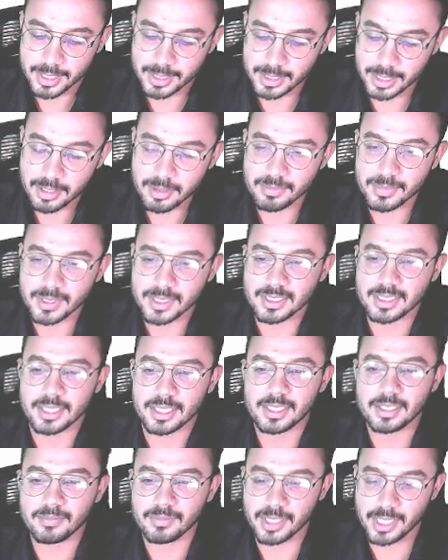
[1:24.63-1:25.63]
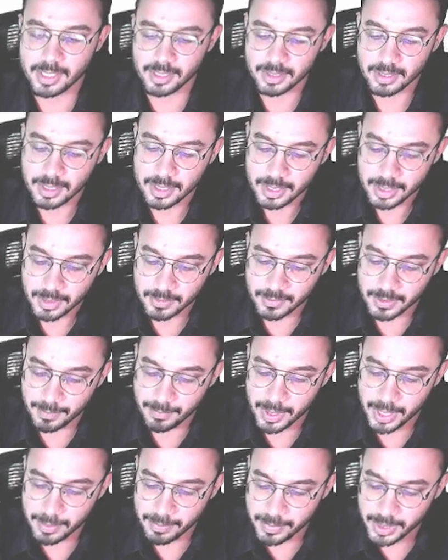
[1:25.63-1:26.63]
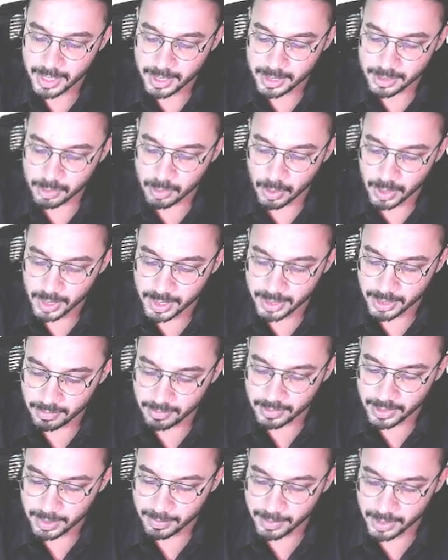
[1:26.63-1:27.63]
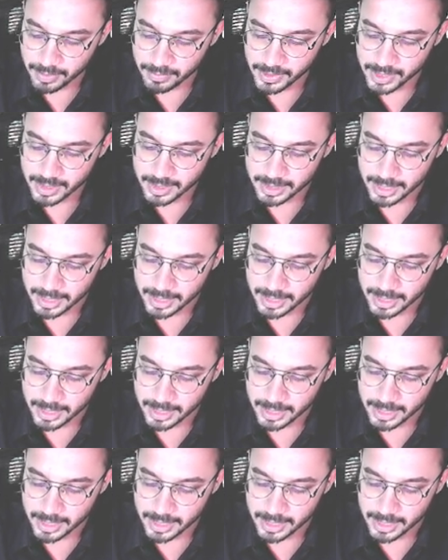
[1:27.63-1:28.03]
Term is nothing but if the baby is got delivered between